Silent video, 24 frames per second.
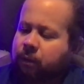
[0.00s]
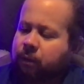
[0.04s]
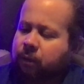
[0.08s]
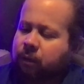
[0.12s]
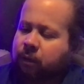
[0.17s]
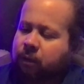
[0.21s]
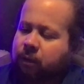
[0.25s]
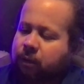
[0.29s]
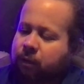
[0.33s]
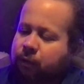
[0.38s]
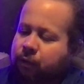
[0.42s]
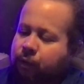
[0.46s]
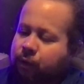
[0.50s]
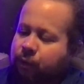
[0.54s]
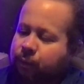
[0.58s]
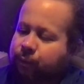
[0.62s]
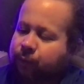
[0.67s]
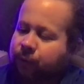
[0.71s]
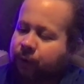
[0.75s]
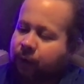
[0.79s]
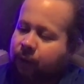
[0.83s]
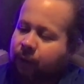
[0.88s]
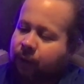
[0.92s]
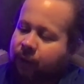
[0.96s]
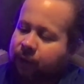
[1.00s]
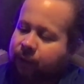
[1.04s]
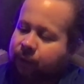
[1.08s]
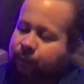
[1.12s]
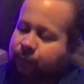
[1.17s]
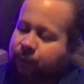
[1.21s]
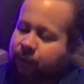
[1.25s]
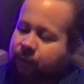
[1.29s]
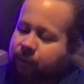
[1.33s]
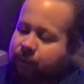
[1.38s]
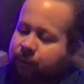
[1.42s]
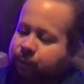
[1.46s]
I could
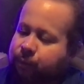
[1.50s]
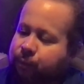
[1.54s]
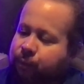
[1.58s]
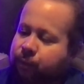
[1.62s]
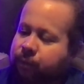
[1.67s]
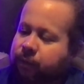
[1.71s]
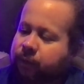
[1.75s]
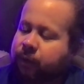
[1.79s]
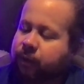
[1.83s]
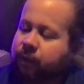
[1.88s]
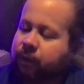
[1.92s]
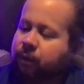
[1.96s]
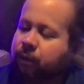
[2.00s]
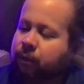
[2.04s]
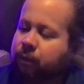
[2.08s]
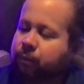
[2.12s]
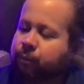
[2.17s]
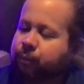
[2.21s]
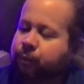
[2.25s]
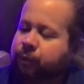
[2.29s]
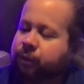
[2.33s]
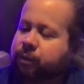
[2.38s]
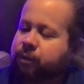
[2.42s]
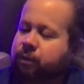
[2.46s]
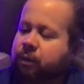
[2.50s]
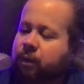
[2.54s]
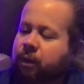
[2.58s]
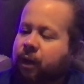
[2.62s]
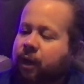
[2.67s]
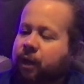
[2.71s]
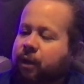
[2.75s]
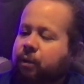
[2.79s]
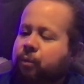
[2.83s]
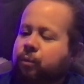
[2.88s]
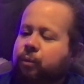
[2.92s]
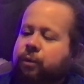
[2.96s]
probably pull that out, but
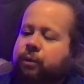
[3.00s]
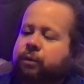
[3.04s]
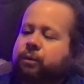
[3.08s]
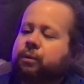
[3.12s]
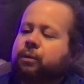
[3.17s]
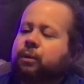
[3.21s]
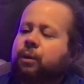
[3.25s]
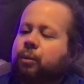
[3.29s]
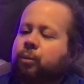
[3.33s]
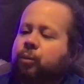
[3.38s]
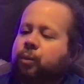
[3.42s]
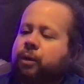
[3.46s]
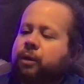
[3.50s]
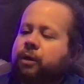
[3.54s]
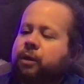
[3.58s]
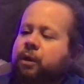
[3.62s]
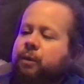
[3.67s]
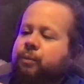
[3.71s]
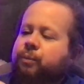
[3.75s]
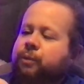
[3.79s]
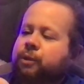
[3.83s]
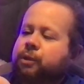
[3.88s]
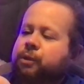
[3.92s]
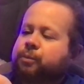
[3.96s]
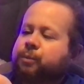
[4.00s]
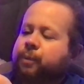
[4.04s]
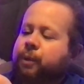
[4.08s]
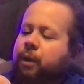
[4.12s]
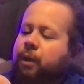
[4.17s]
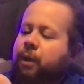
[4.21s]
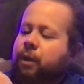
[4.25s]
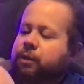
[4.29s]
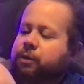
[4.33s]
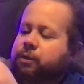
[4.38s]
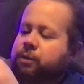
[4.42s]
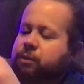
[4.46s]
I don't want to. I want to keep this
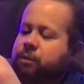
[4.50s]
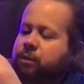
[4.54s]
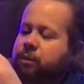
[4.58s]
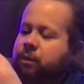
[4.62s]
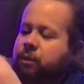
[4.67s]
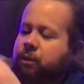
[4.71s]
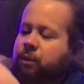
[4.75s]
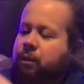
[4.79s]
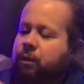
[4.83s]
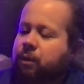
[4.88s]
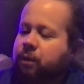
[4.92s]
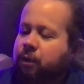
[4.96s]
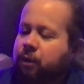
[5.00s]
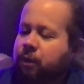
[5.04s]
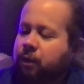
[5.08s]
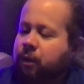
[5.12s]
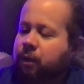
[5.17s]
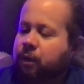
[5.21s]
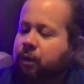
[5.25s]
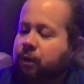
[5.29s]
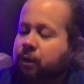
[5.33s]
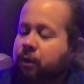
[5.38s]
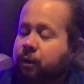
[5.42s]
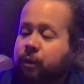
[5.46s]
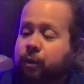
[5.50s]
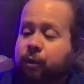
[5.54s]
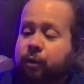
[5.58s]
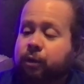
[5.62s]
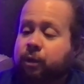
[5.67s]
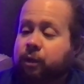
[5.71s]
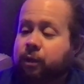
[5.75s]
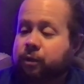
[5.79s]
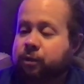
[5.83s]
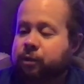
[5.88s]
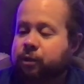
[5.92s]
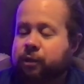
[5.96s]
box.
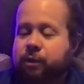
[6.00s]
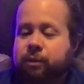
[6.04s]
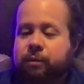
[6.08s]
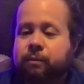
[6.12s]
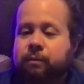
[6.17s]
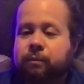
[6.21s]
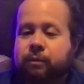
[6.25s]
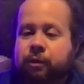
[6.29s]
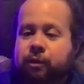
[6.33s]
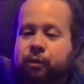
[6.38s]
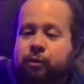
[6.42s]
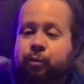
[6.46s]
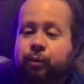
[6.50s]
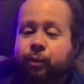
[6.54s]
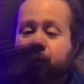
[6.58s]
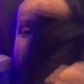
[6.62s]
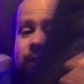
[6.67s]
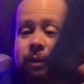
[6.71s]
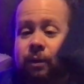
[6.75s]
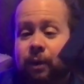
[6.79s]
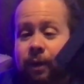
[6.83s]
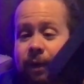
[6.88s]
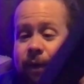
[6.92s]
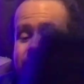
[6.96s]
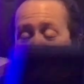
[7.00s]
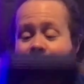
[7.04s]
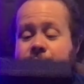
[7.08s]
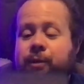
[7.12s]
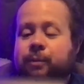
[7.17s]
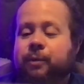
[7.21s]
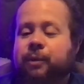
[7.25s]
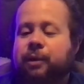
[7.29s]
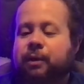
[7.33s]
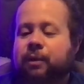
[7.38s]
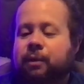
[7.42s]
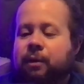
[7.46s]
It's really nice. I
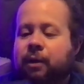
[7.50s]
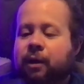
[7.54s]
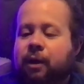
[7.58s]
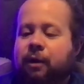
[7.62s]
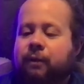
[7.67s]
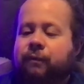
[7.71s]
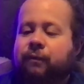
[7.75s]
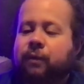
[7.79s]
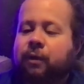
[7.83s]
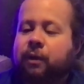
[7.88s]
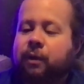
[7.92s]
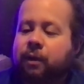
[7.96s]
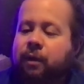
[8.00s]
mean, a lot